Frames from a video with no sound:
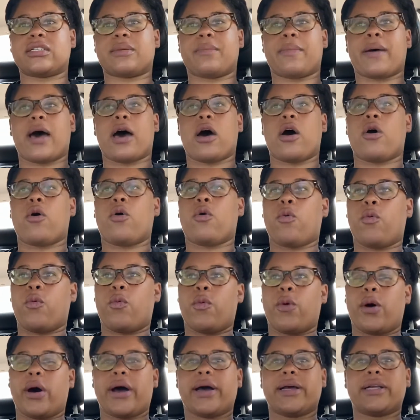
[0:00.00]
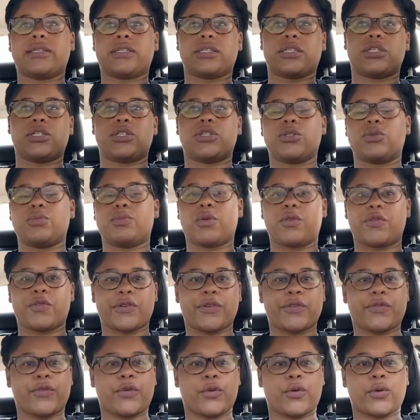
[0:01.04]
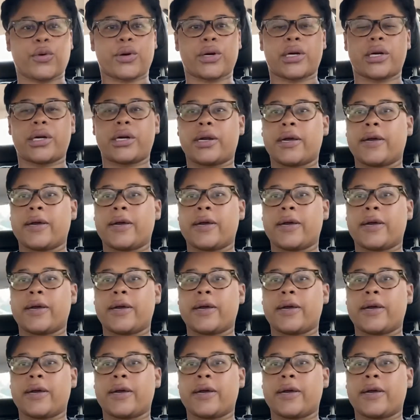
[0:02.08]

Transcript: about what to do moving forward.